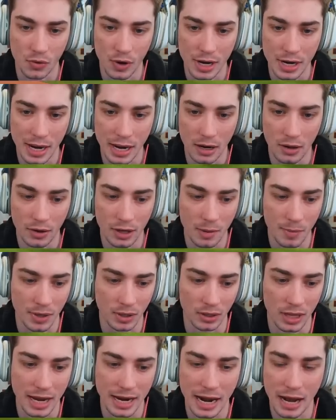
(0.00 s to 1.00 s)
right now, and I'm going
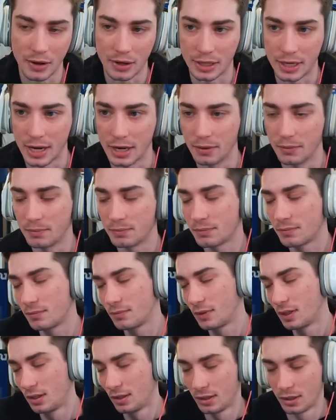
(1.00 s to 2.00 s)
to line out again.
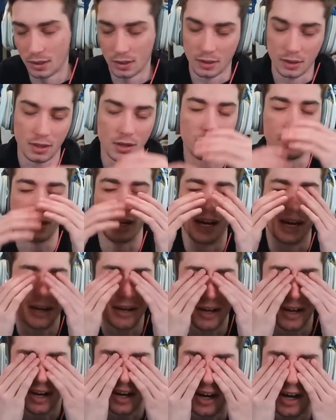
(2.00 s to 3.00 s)
Okay,
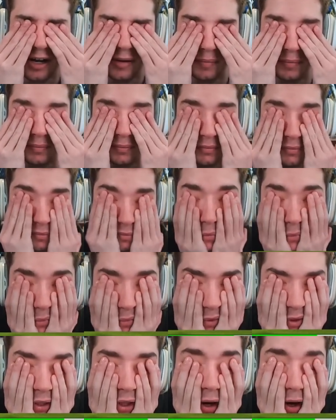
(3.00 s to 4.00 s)

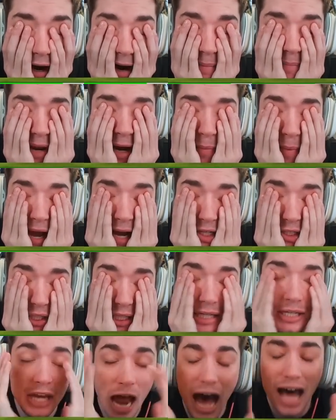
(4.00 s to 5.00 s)
no, I'm
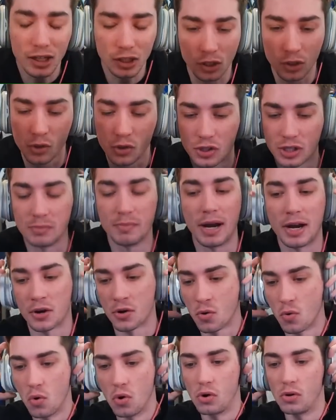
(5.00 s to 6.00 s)
actually not losing my
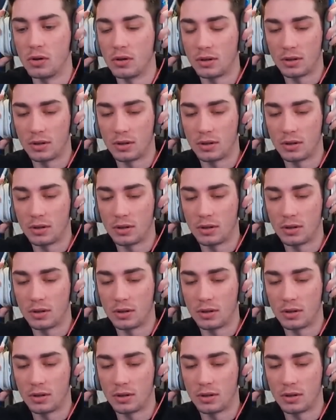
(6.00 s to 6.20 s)
cool.